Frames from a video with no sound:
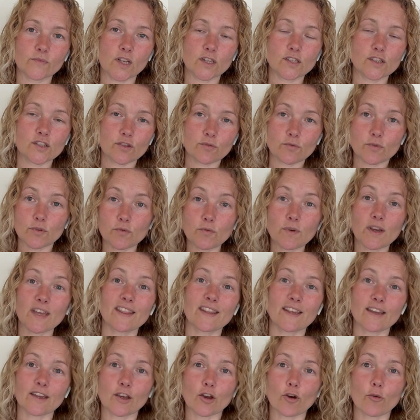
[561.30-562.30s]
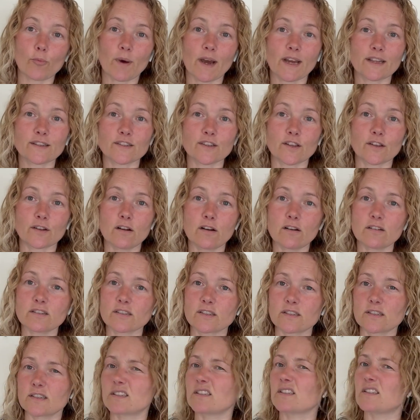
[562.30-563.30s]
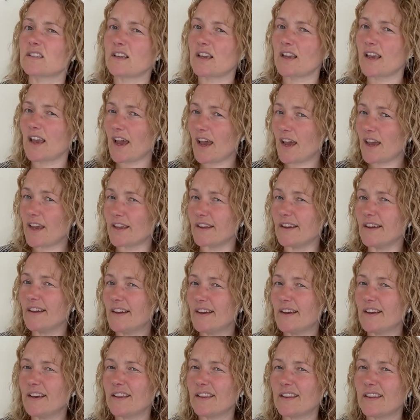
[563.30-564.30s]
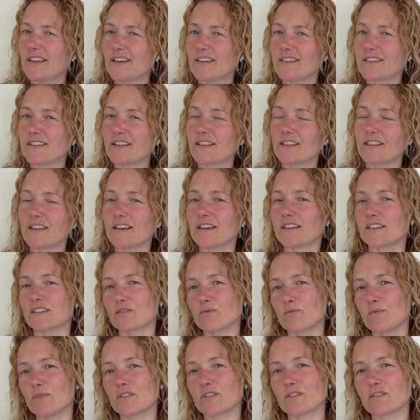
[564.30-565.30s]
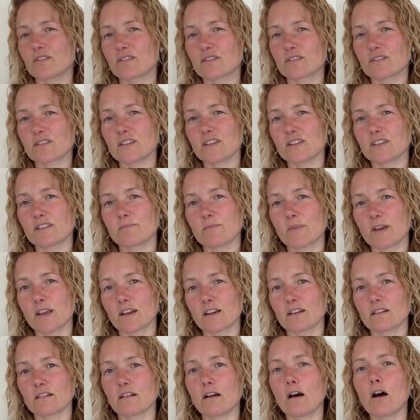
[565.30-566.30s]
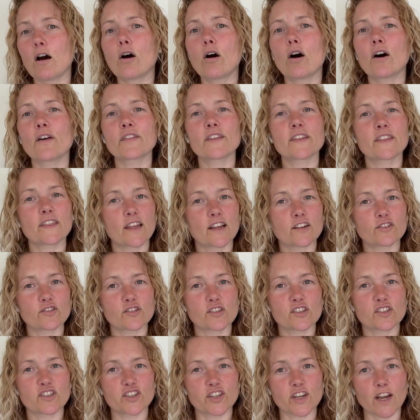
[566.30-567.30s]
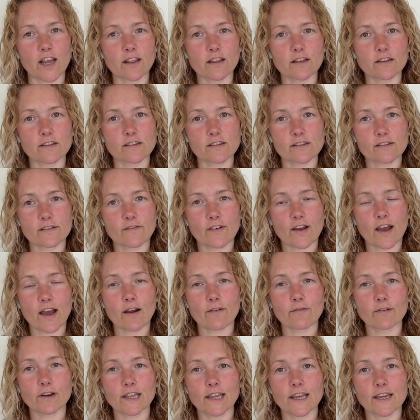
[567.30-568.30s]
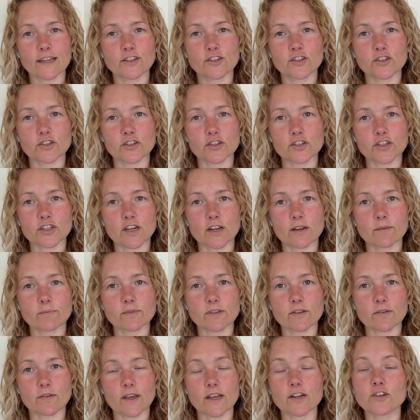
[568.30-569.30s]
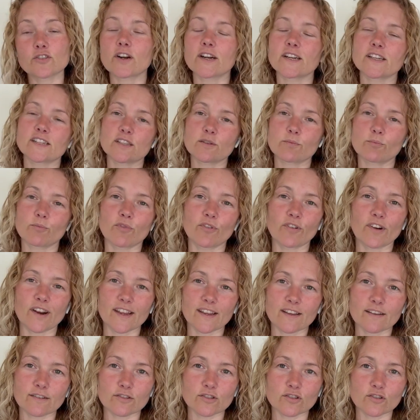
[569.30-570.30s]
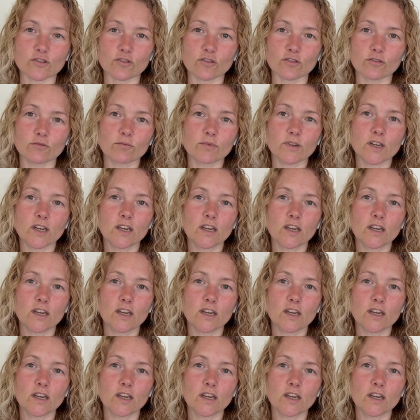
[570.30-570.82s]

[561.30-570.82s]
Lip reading: So you can then go back to the narcissist and say, hey, they said this, what does this mean? And, oh, I think they're just jealous of our relationship, so they're trying to break us up.